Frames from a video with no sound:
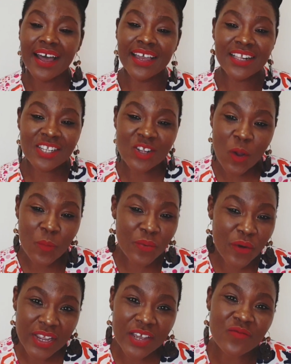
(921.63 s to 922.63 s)
It's not
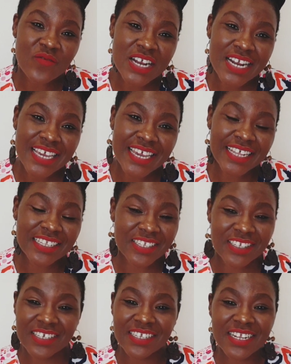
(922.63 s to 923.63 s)
broken really. It's
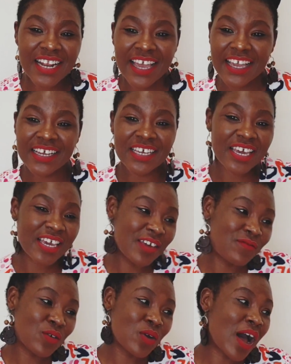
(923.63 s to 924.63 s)
just like
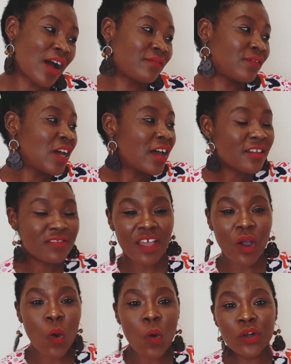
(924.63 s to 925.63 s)
if you have
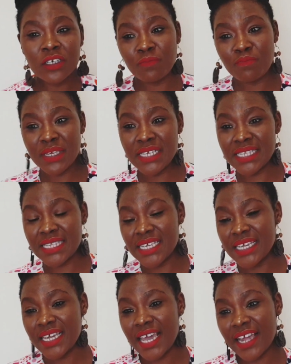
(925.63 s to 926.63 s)
the old
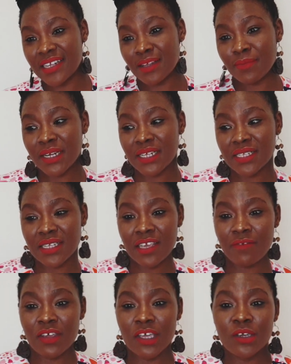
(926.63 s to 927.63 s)
PC and somebody's
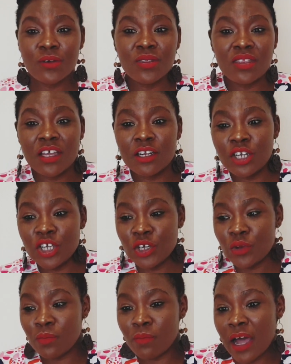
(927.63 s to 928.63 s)
giving you the
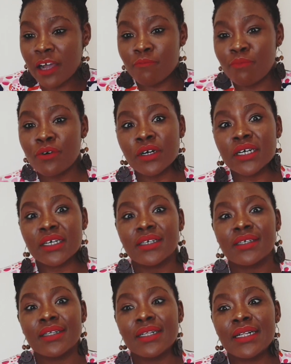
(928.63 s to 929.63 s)
new MacBook.
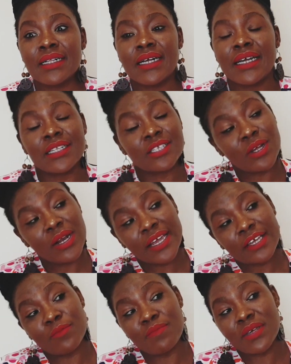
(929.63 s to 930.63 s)
It's not
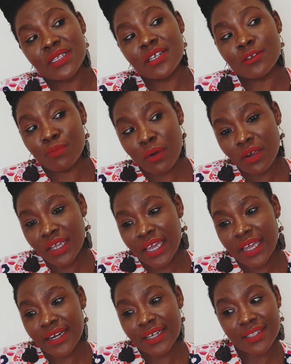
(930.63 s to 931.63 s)
like your PC is
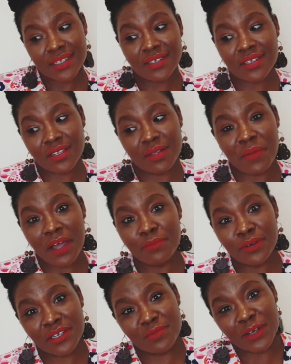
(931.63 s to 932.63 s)
broken, it's just the
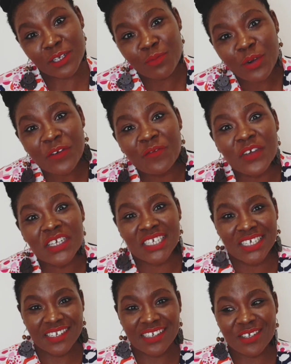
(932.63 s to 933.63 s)
MacBook is much more
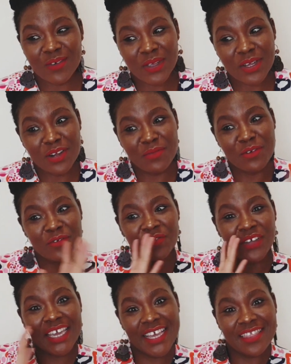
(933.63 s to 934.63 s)
efficient. So we're going to move
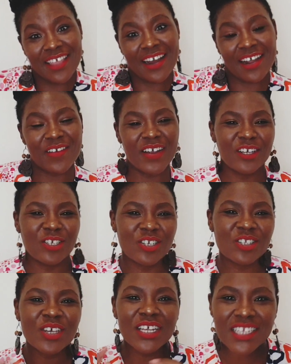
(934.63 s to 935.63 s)
in that direction.
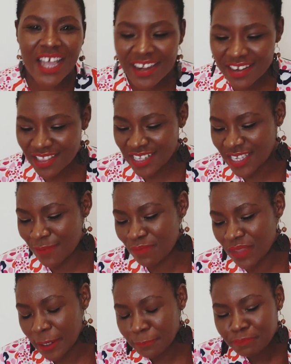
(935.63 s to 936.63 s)
So it's kind of the same
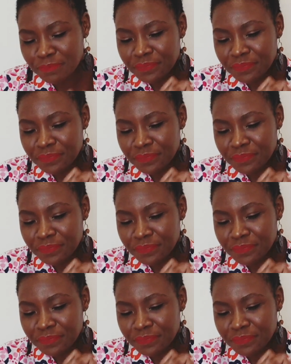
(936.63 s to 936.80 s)
thing.